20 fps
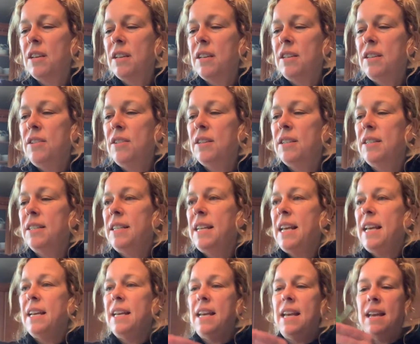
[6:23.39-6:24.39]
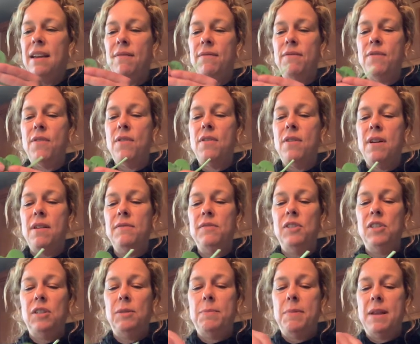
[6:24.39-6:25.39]
You can take a handful of
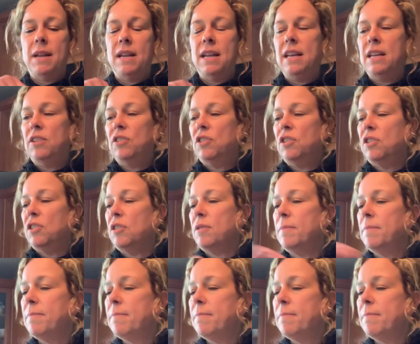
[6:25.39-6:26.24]
spinach